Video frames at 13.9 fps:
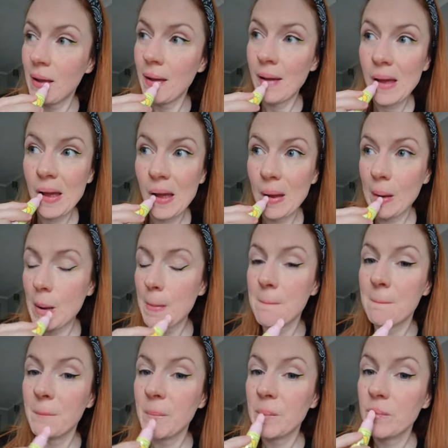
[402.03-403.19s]

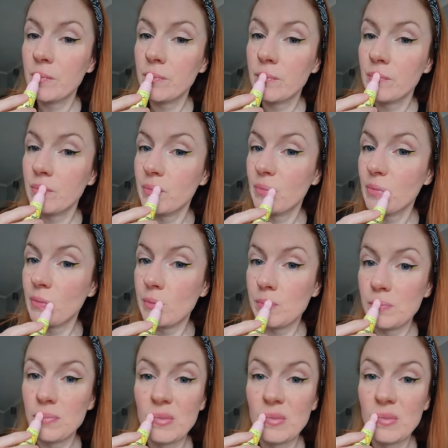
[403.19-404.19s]
(no one is talking)